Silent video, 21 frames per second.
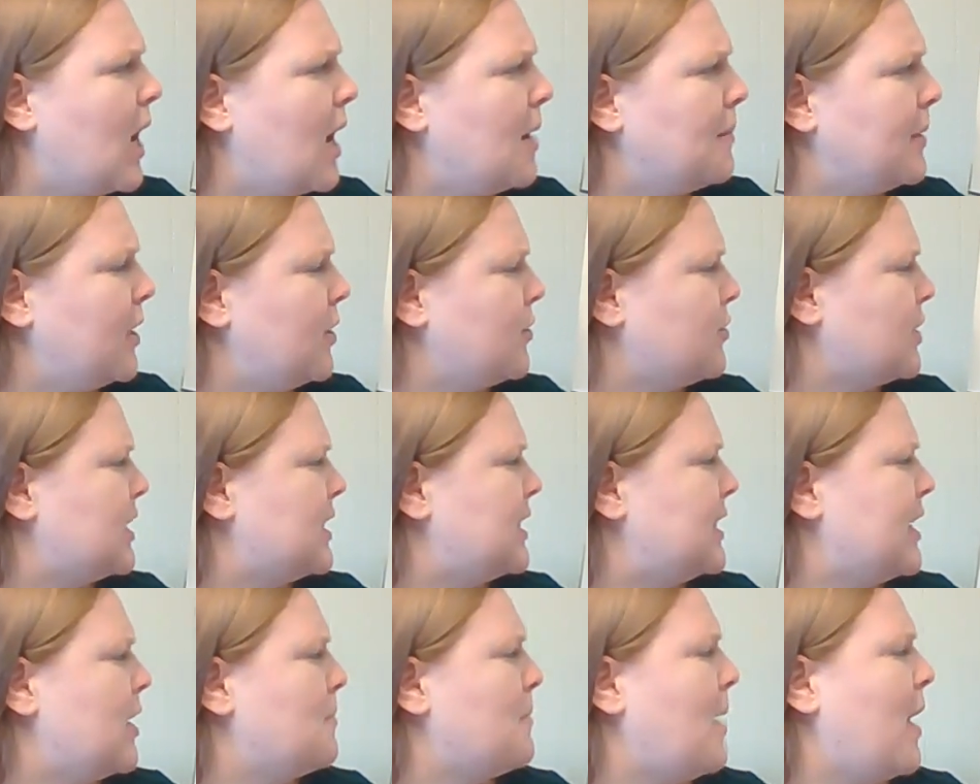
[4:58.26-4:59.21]
come here to
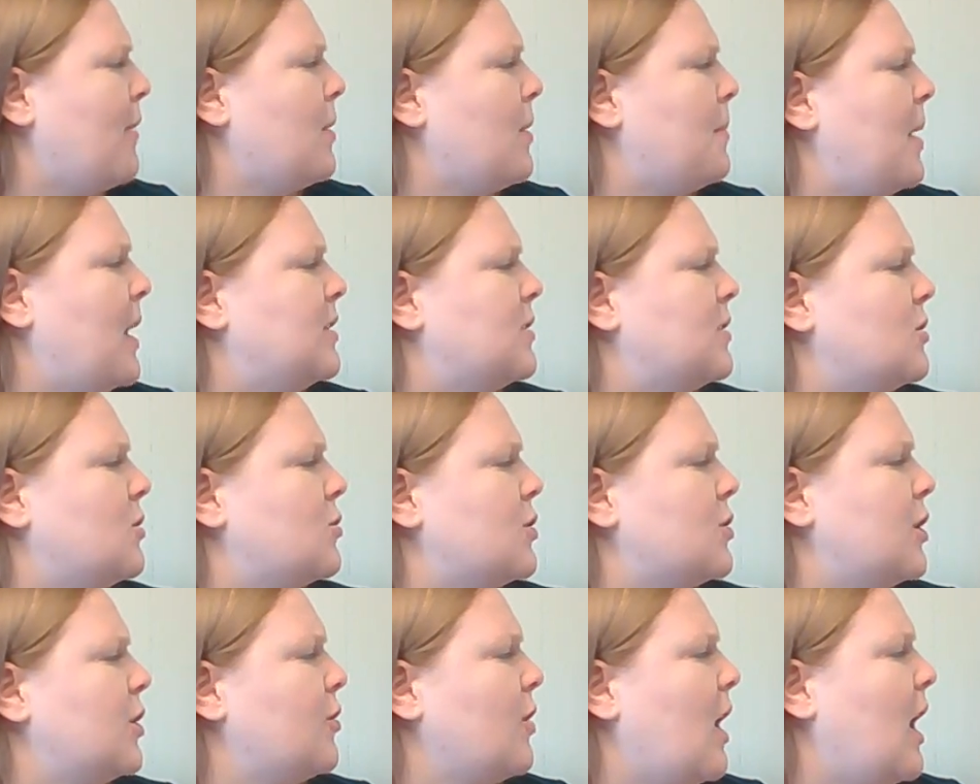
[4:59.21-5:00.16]
steal my Rapunzel?"
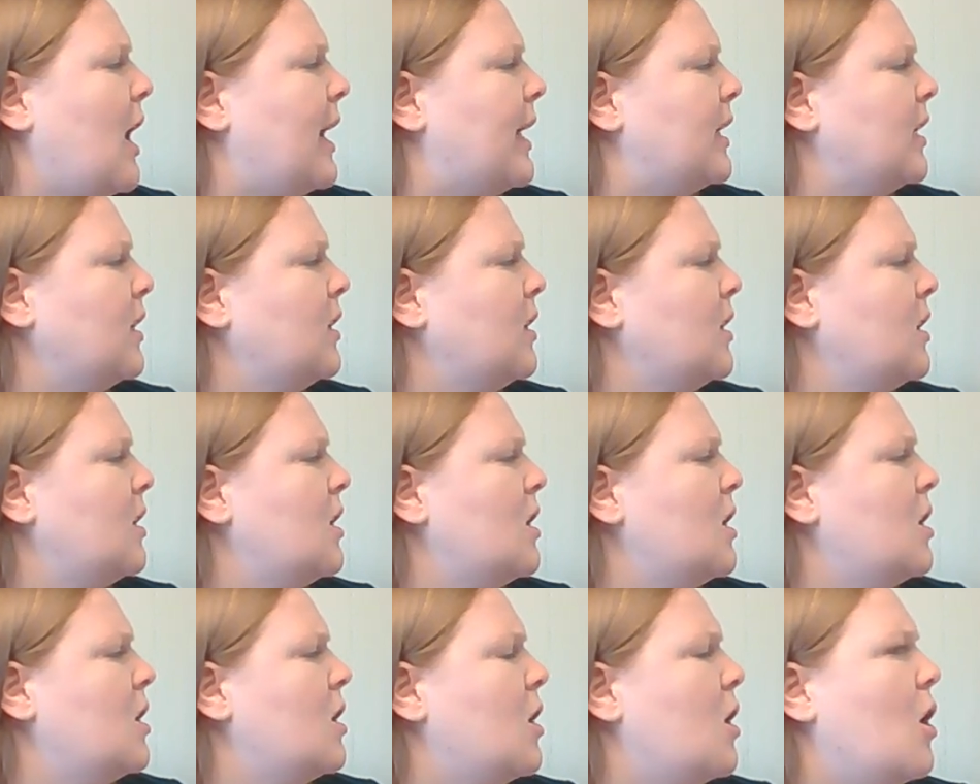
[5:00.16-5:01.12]
she cried.
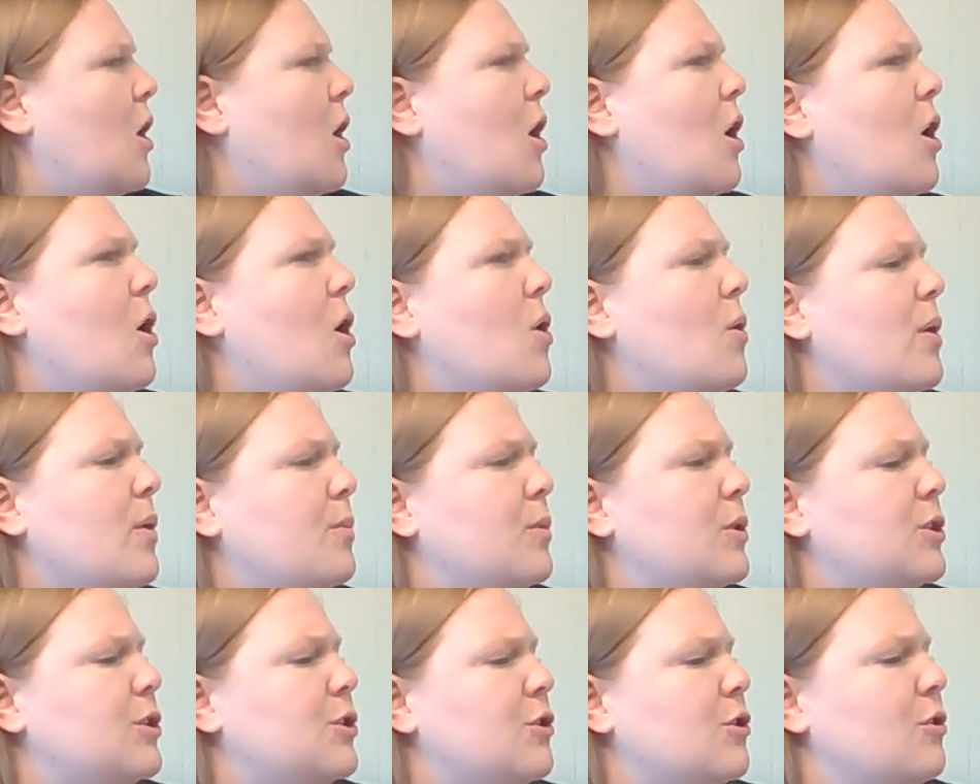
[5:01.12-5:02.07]
Oh, it
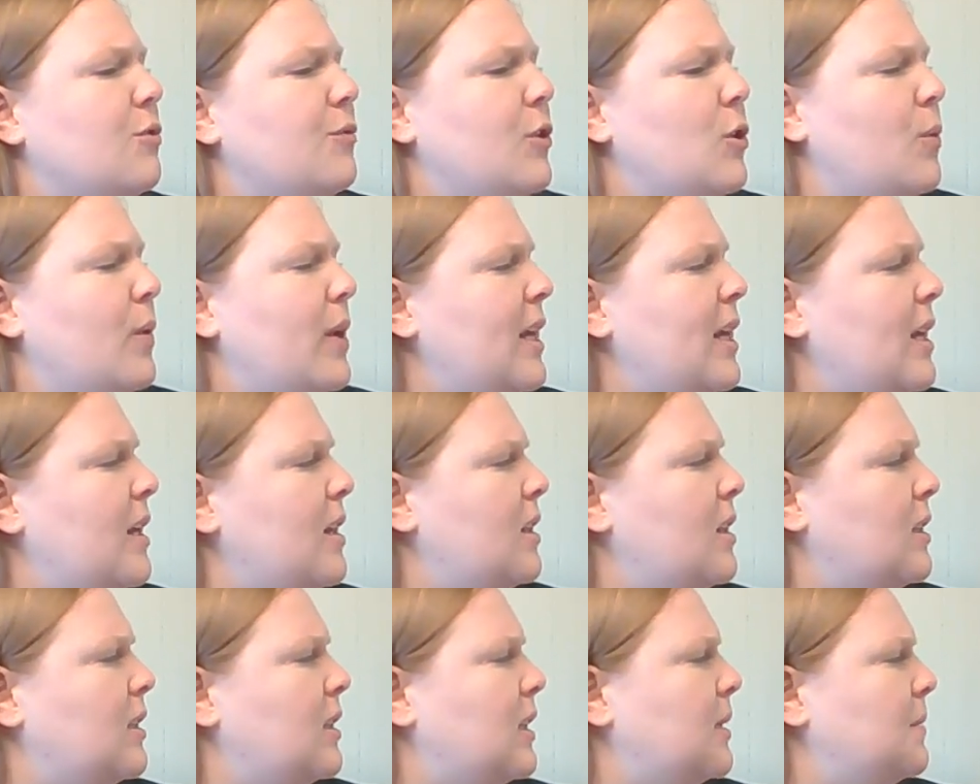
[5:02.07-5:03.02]
will serve you
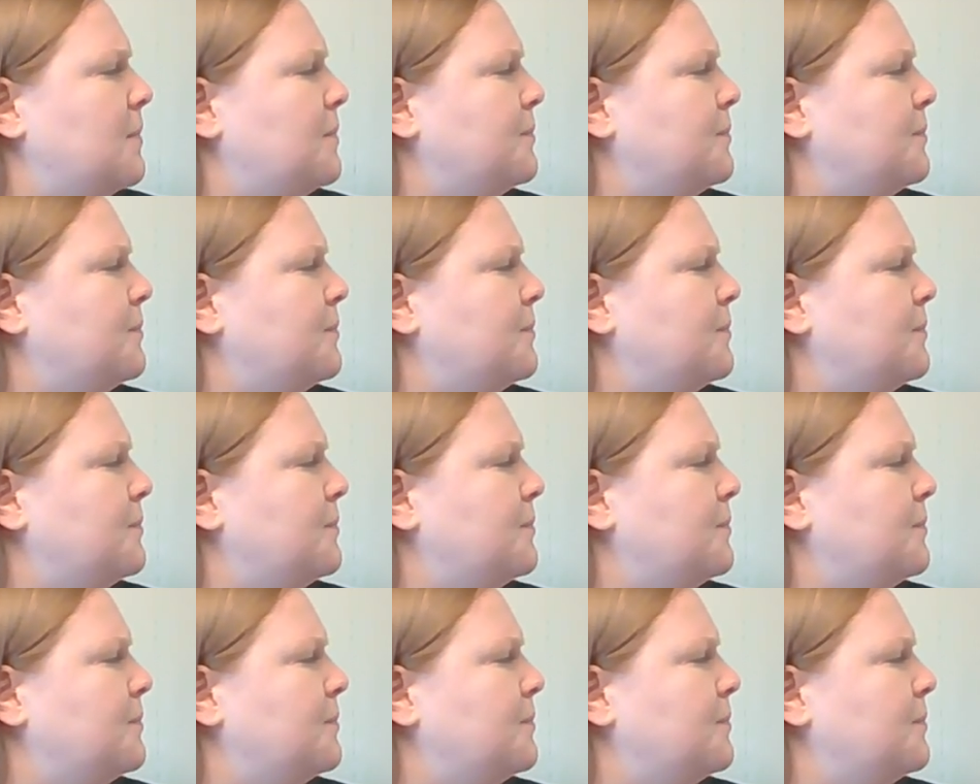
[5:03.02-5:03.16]
ill.